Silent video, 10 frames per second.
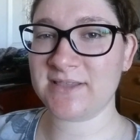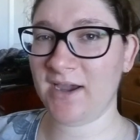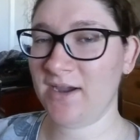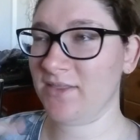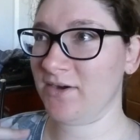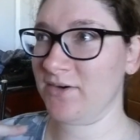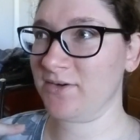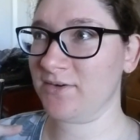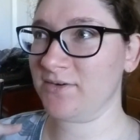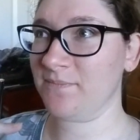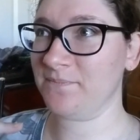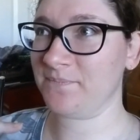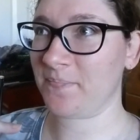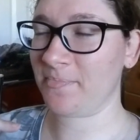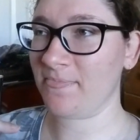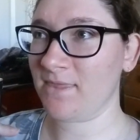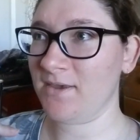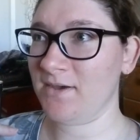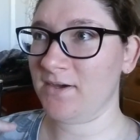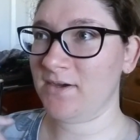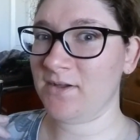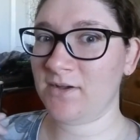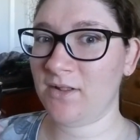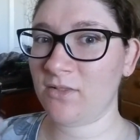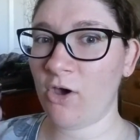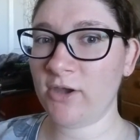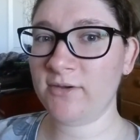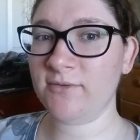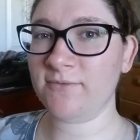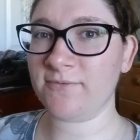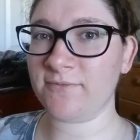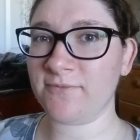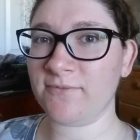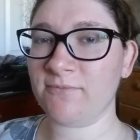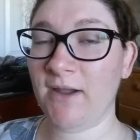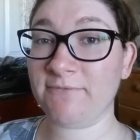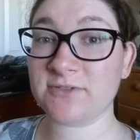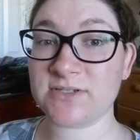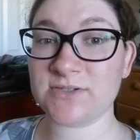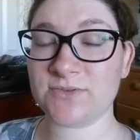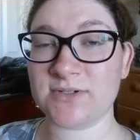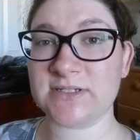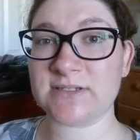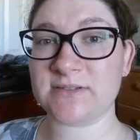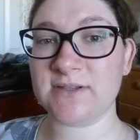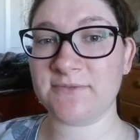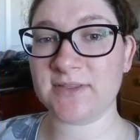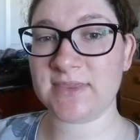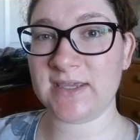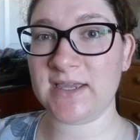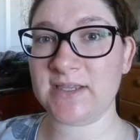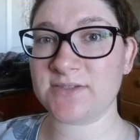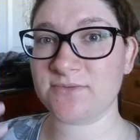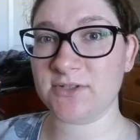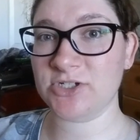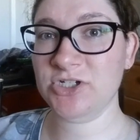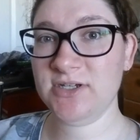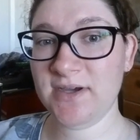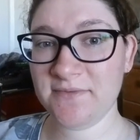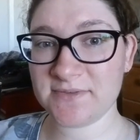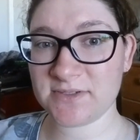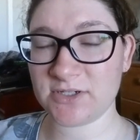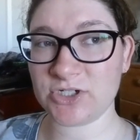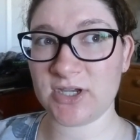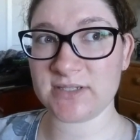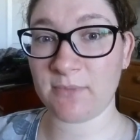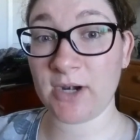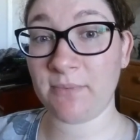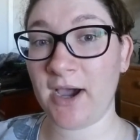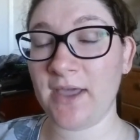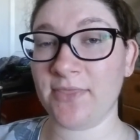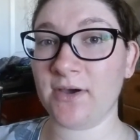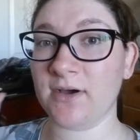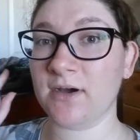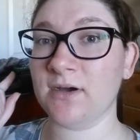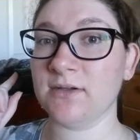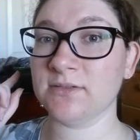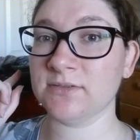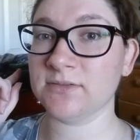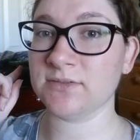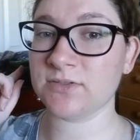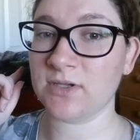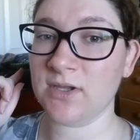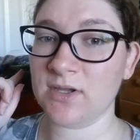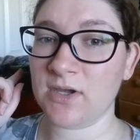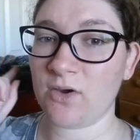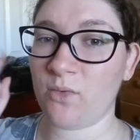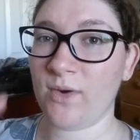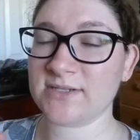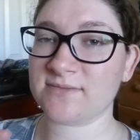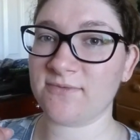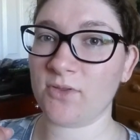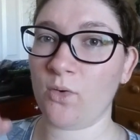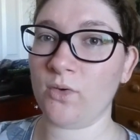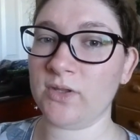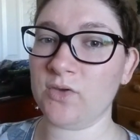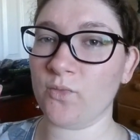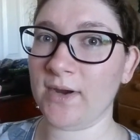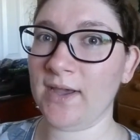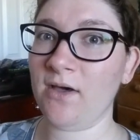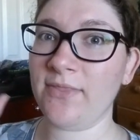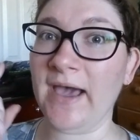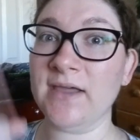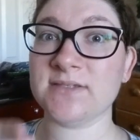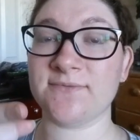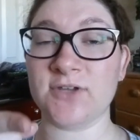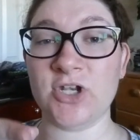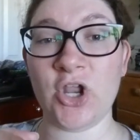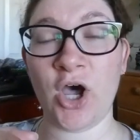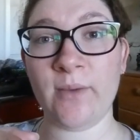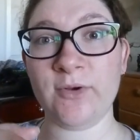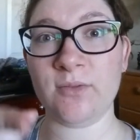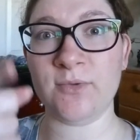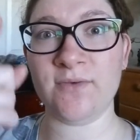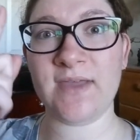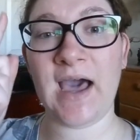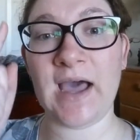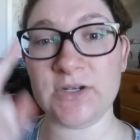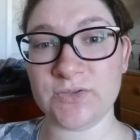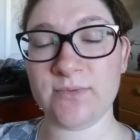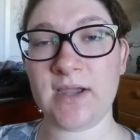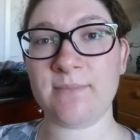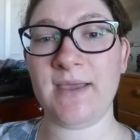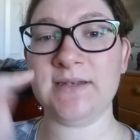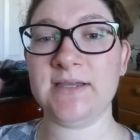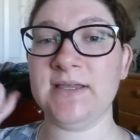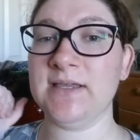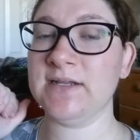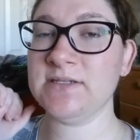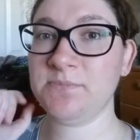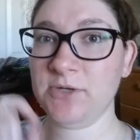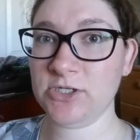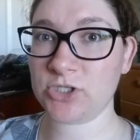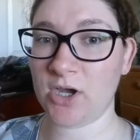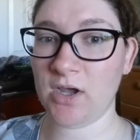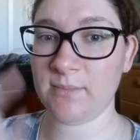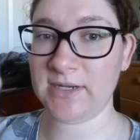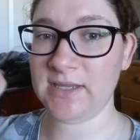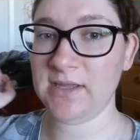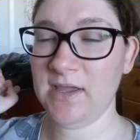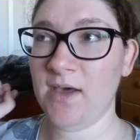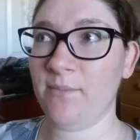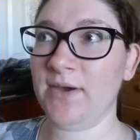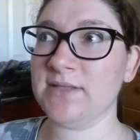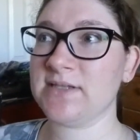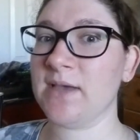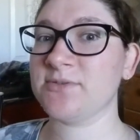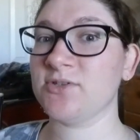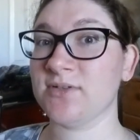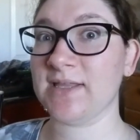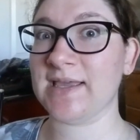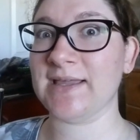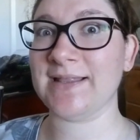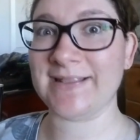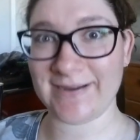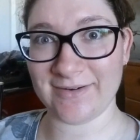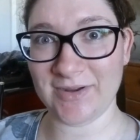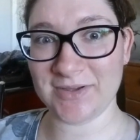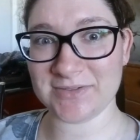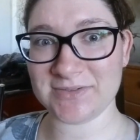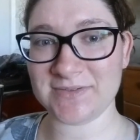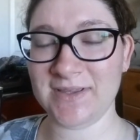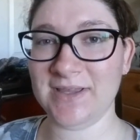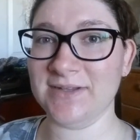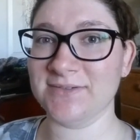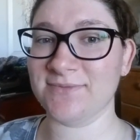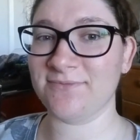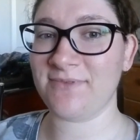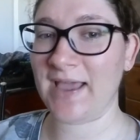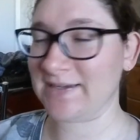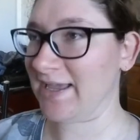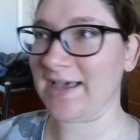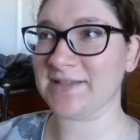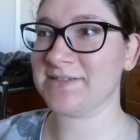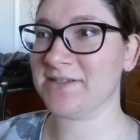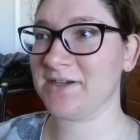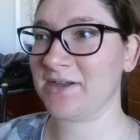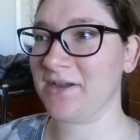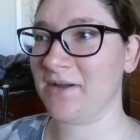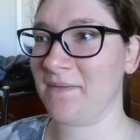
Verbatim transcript: That there are a lot of references to just different things through the gifs, such as Monty Python's Quest for the Holy Grail. That is a phenomenal movie. I do recommend it. It is British comedy, but it's absolutely hilarious. It is fantastic.